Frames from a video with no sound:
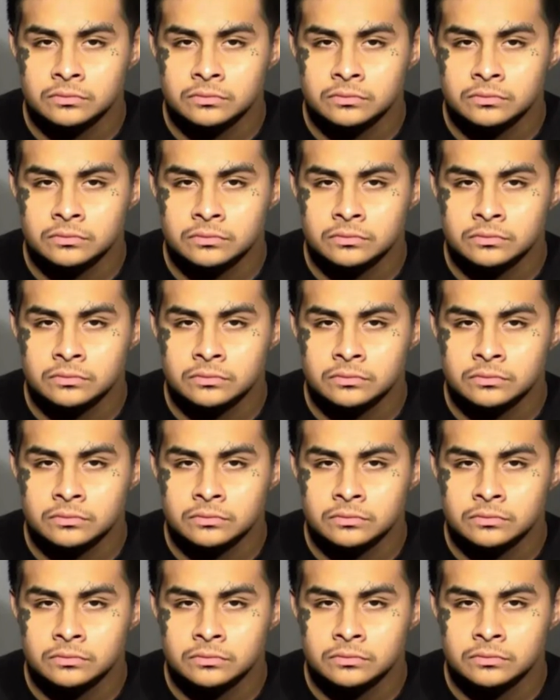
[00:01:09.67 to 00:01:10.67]

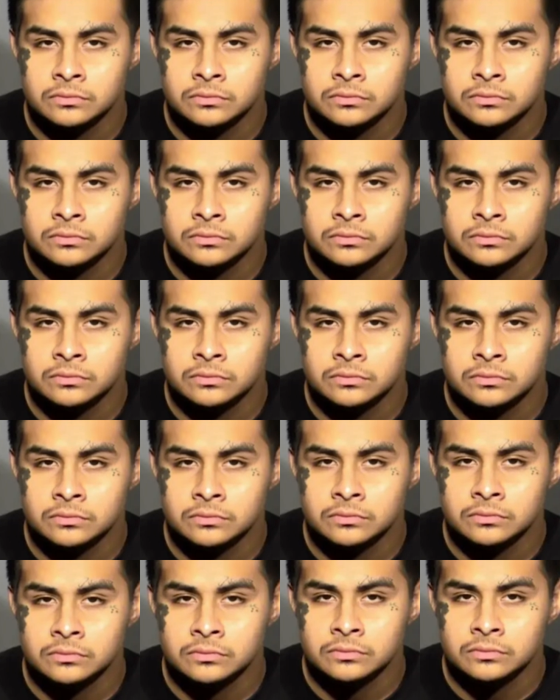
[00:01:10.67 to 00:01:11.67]

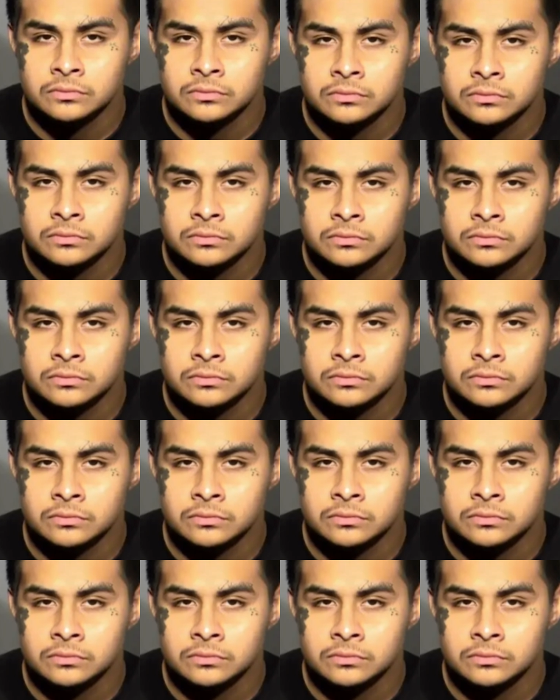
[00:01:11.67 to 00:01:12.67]

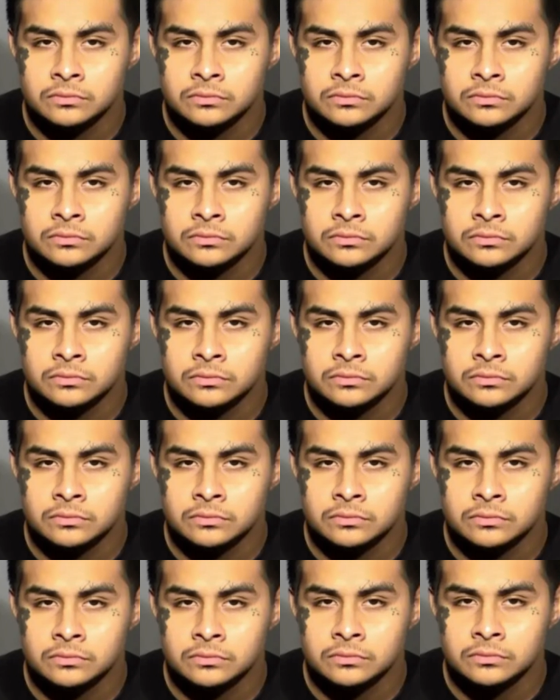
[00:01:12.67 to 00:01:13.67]

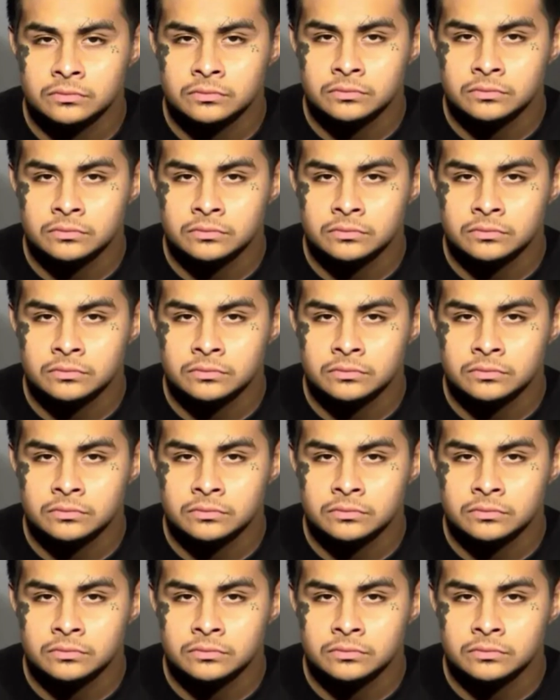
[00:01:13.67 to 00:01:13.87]
No words are spoken by the person on screen.